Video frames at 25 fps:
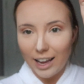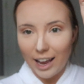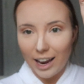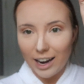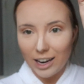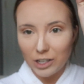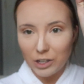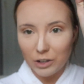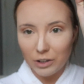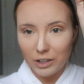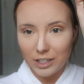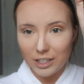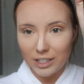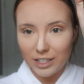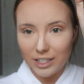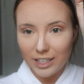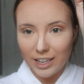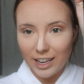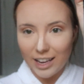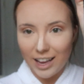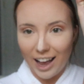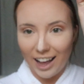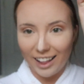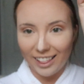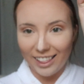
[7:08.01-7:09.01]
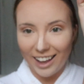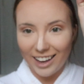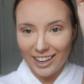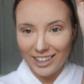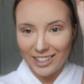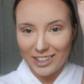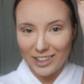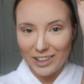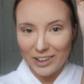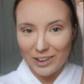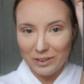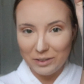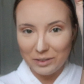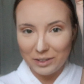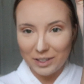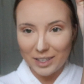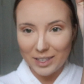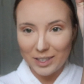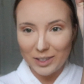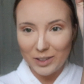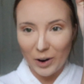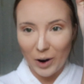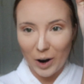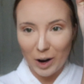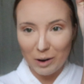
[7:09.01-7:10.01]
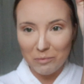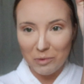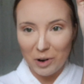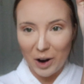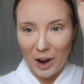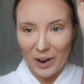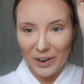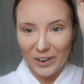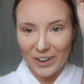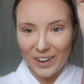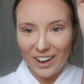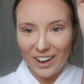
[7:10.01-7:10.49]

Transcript: And as you can see, I like to use this dark brown